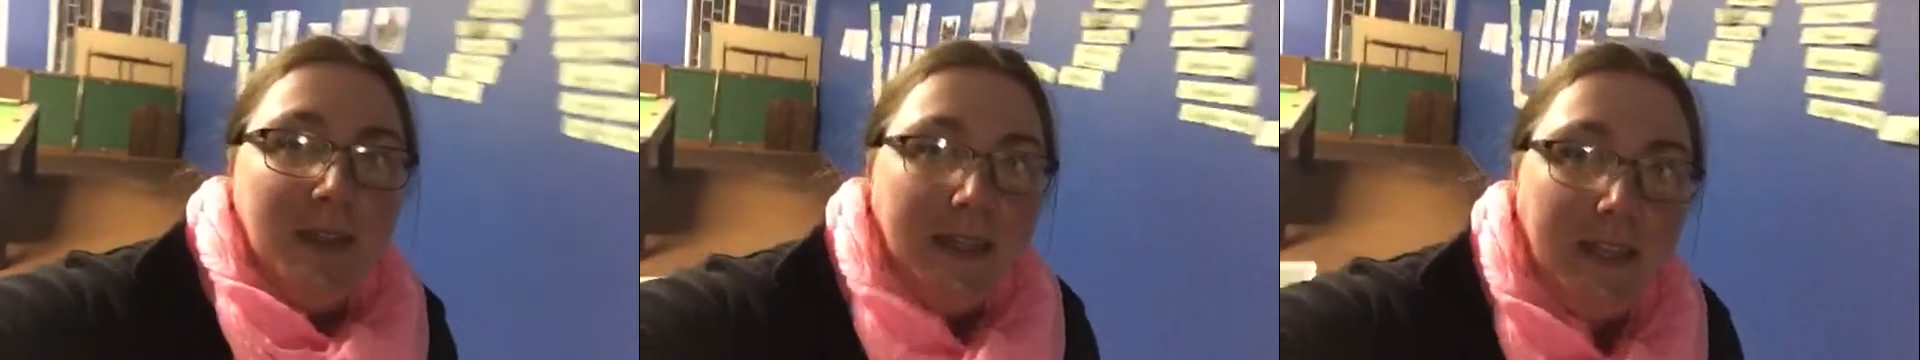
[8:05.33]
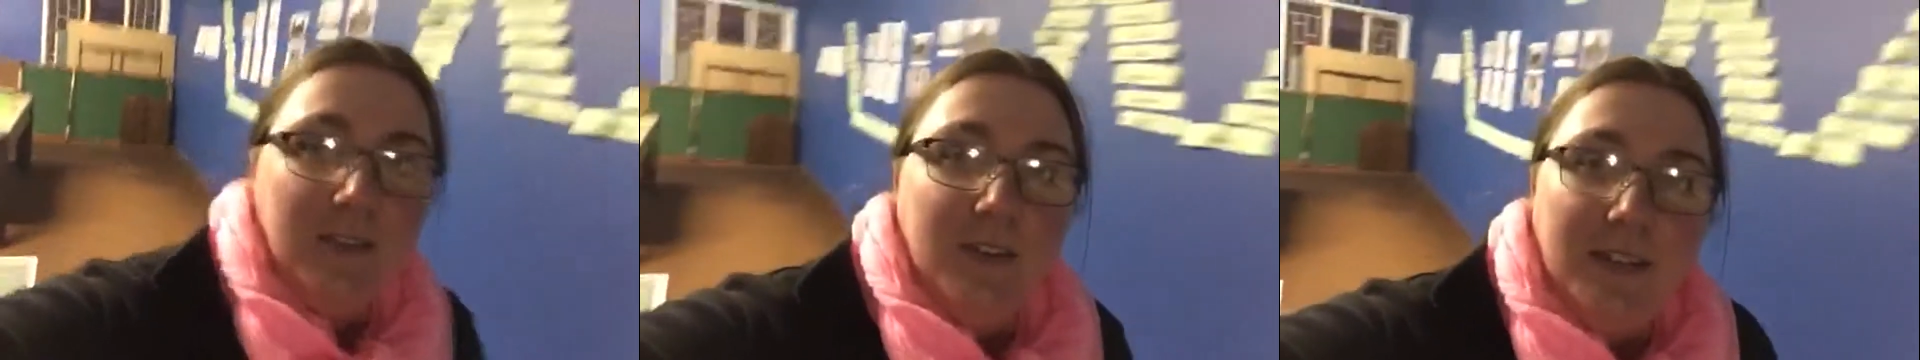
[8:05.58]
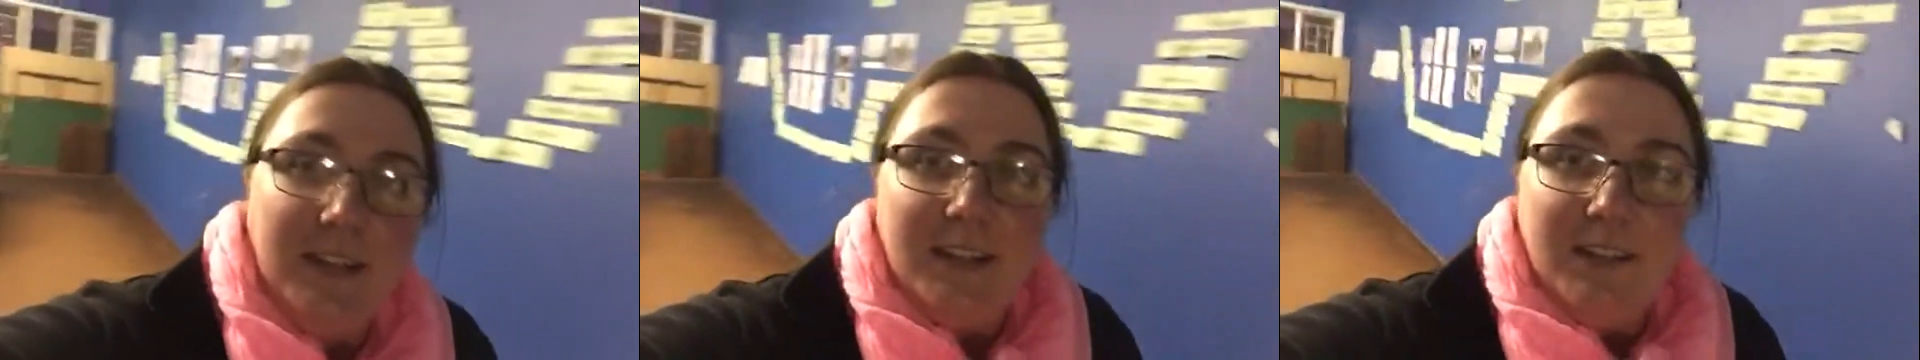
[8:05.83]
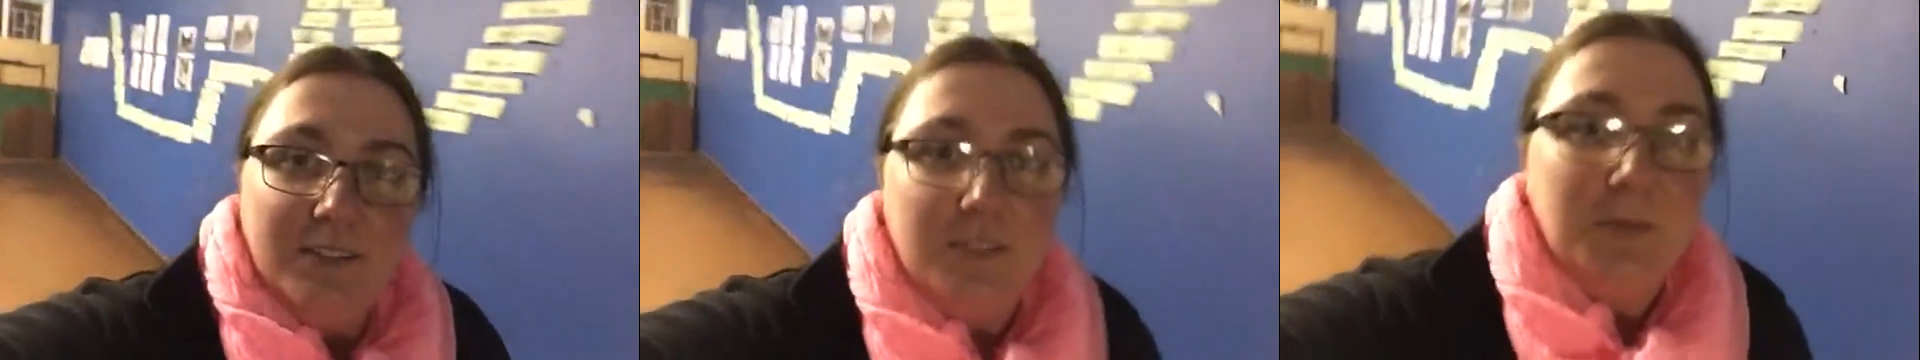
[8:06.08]
get an early
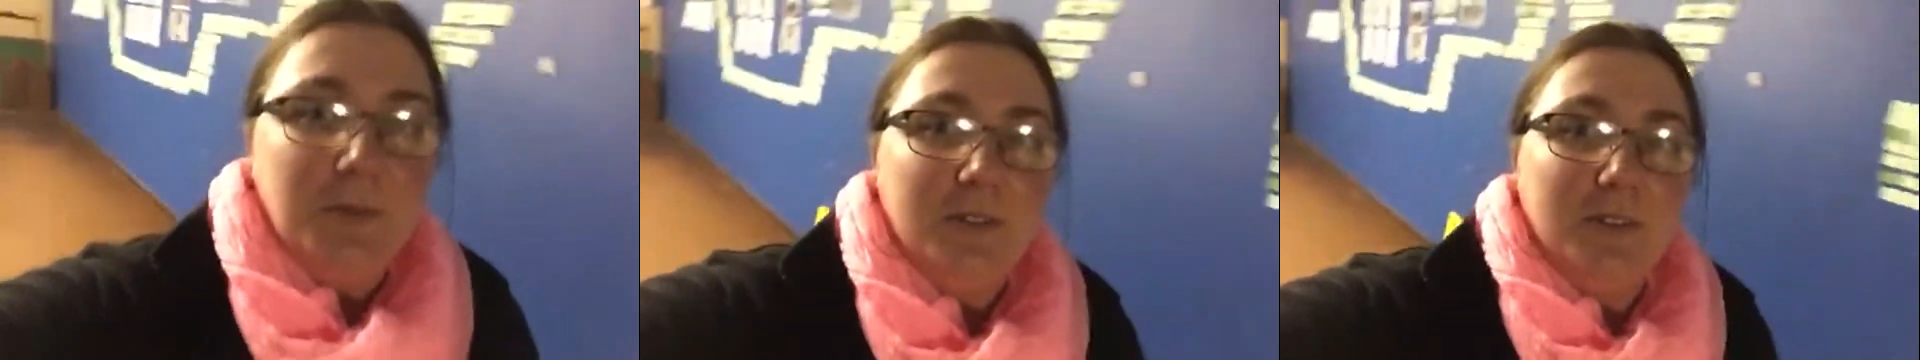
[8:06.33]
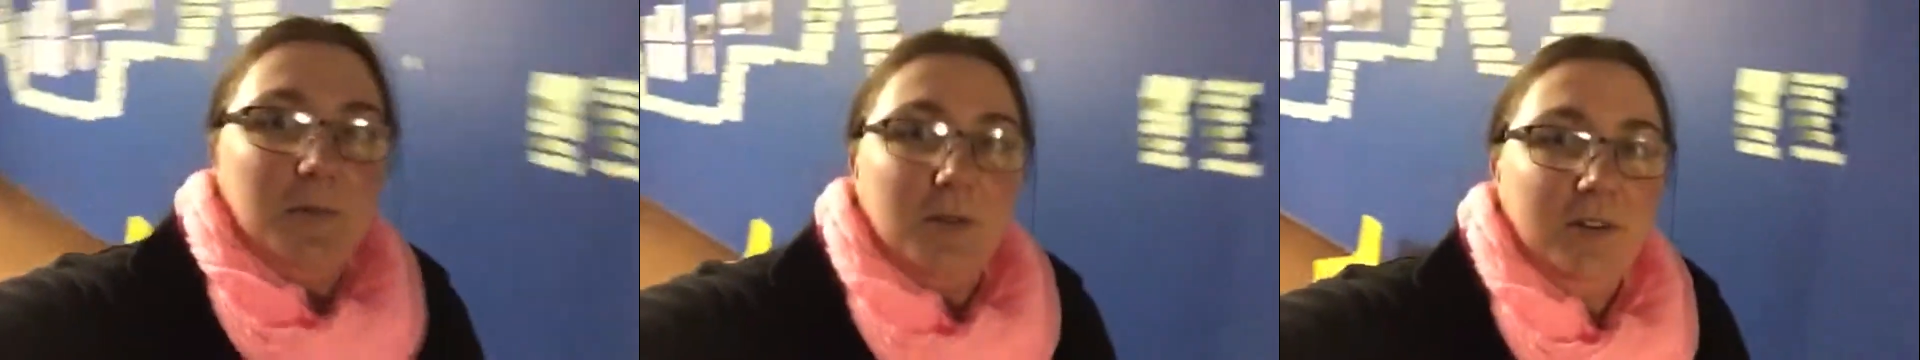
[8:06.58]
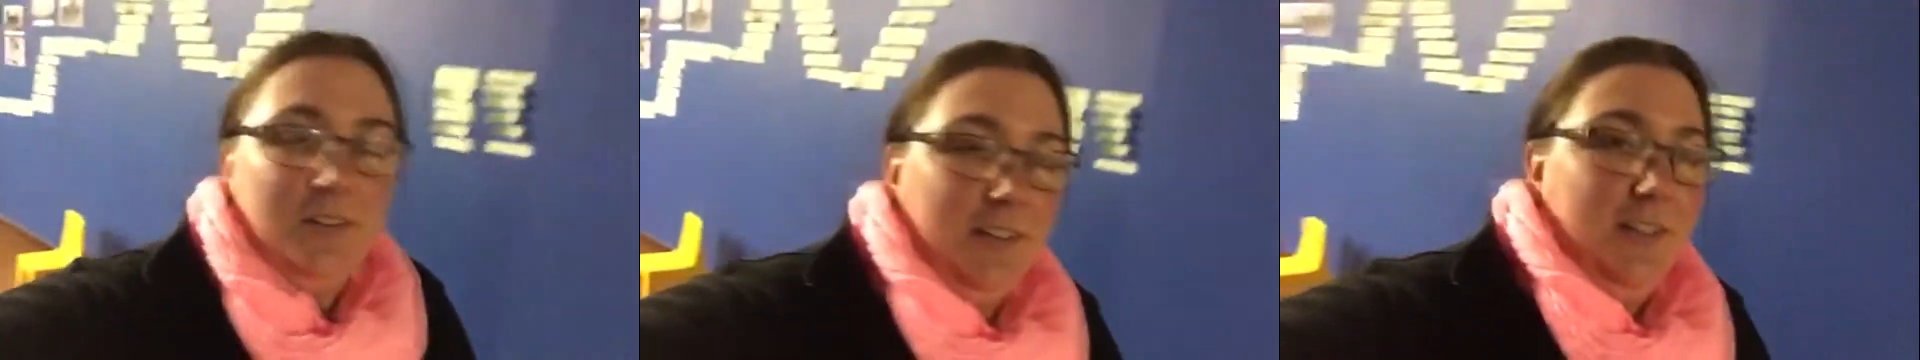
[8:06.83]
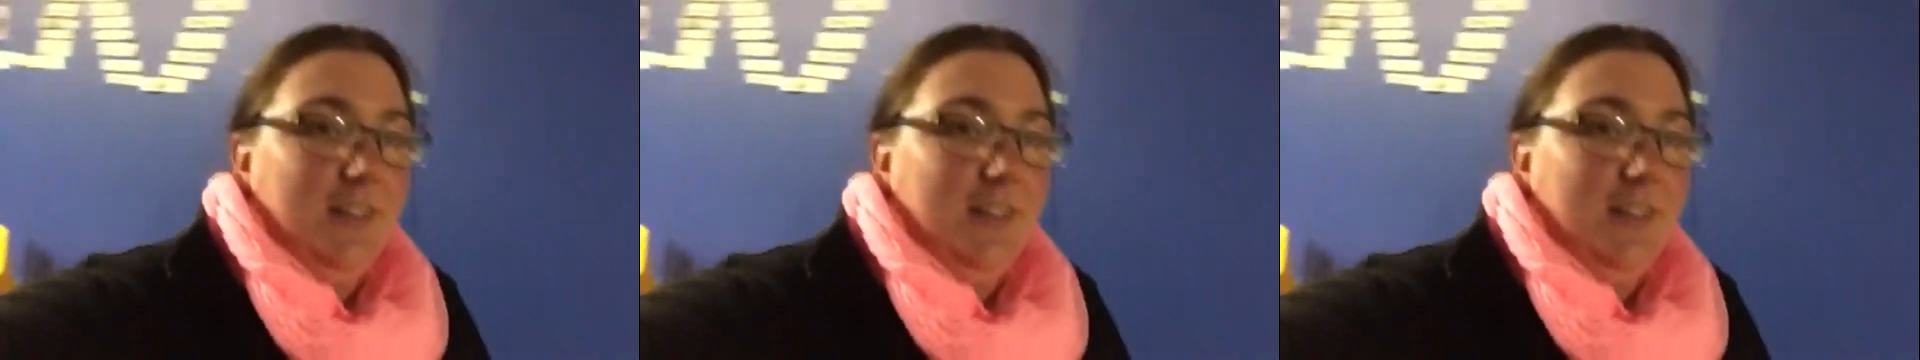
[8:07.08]
night because it's work tomorrow.